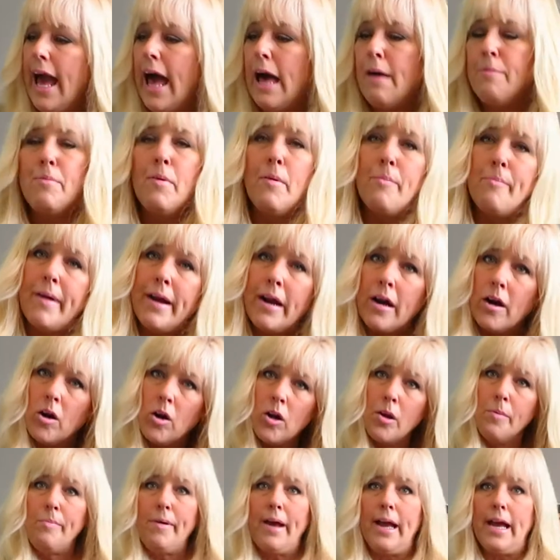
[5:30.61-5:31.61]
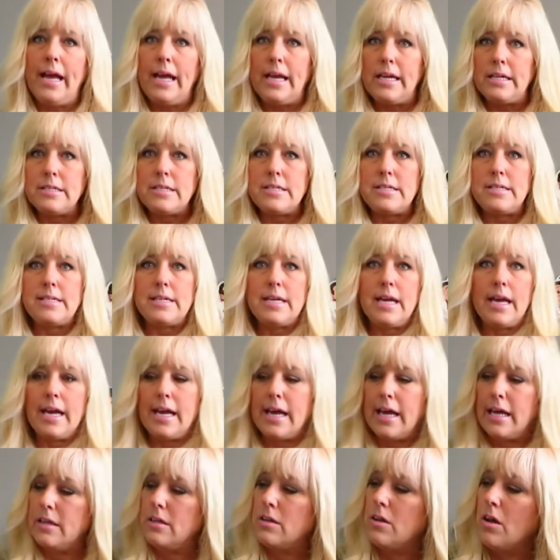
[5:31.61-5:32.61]
apple barrel paints
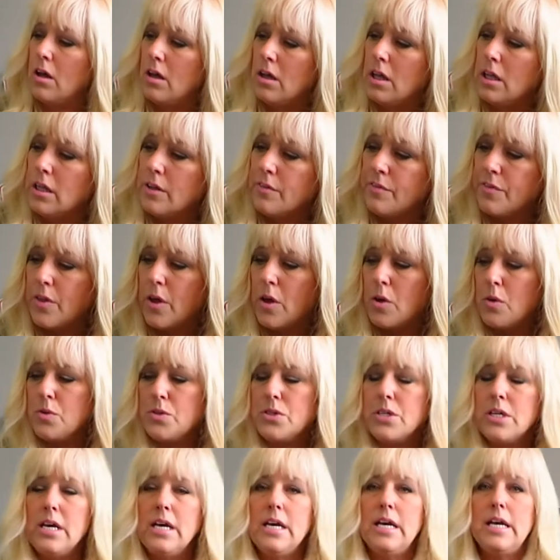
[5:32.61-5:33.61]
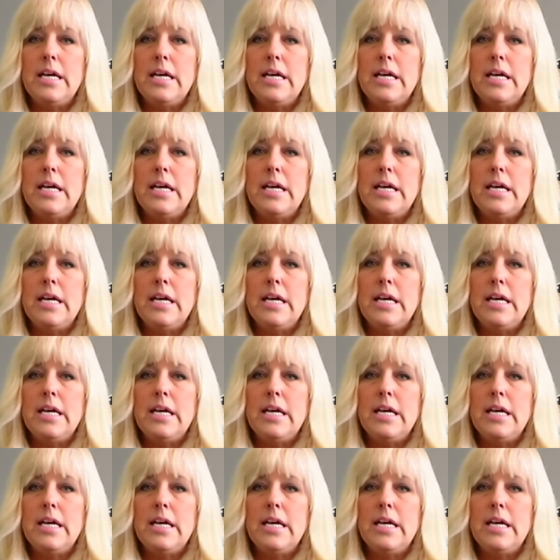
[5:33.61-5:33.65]
and all of those.